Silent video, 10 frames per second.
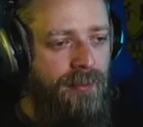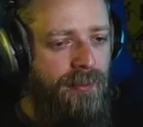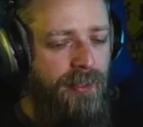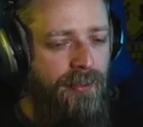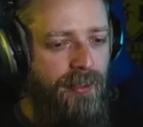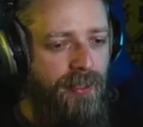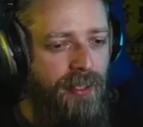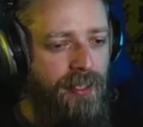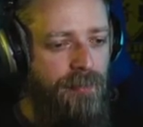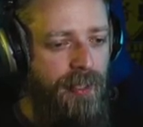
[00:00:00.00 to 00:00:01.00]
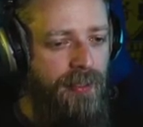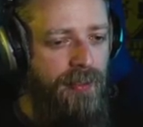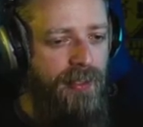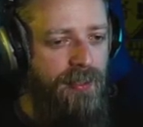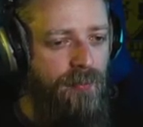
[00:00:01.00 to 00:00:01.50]
There we go, that's
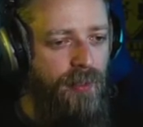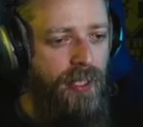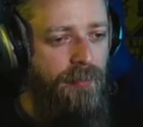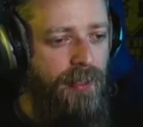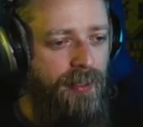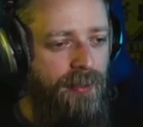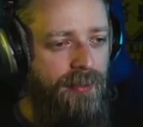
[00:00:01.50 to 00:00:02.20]
better. That's way better.